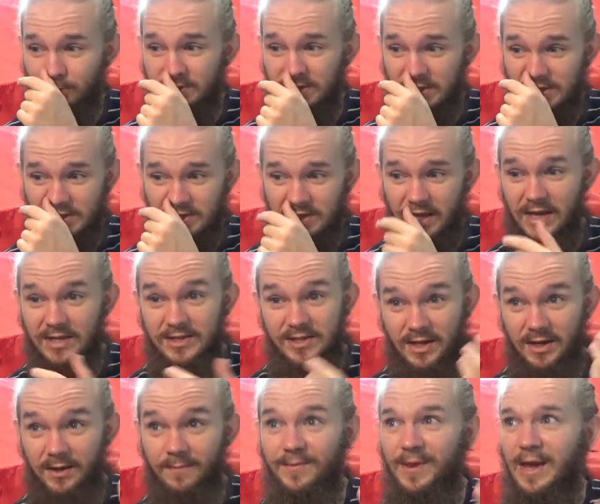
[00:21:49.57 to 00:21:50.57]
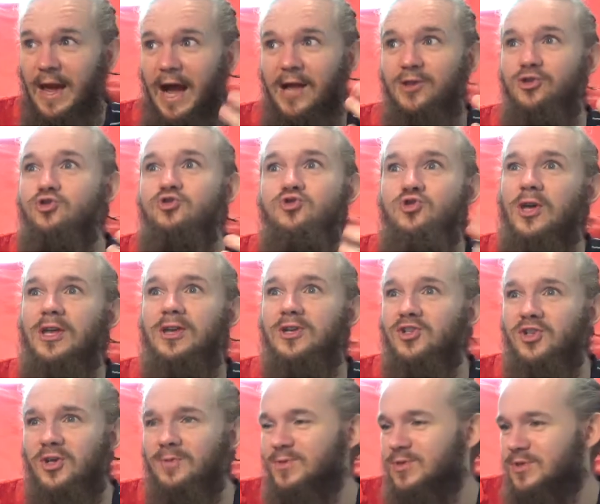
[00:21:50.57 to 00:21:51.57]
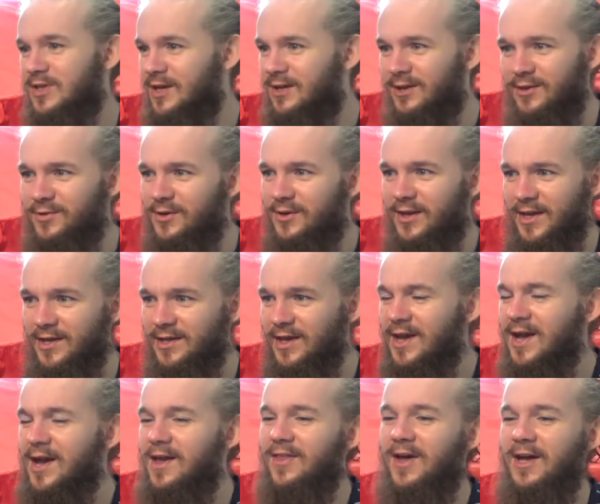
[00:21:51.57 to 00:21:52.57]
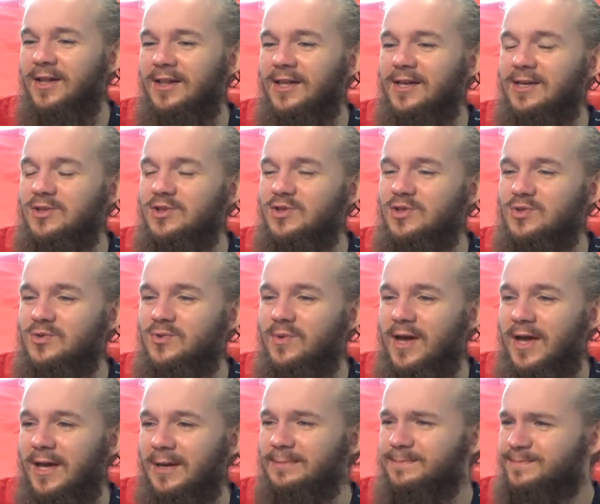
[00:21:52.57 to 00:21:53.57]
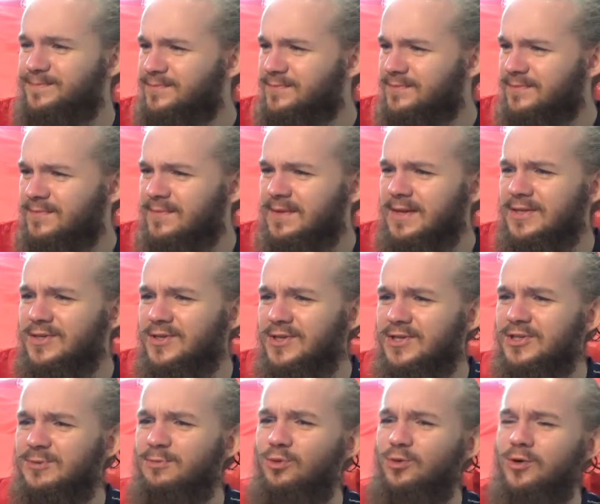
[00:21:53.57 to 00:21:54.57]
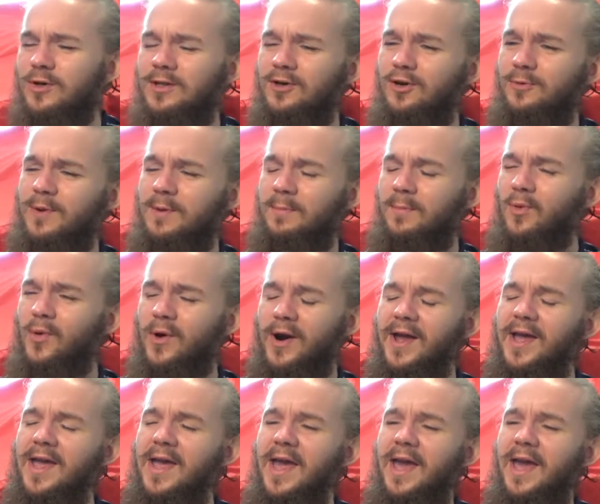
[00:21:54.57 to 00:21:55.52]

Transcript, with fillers: It's a new kind of sub-style, if you like, that I'd like to explore a little bit more.